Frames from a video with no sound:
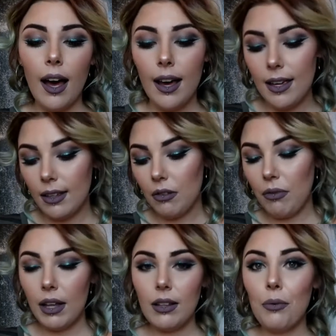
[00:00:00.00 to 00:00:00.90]
I
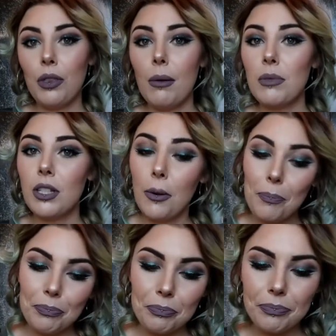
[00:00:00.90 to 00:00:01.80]
fell in love with them.
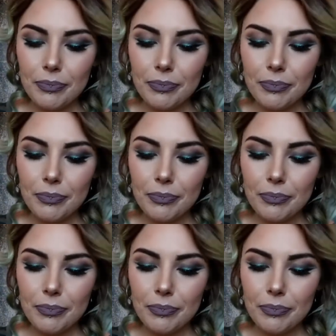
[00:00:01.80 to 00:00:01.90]
So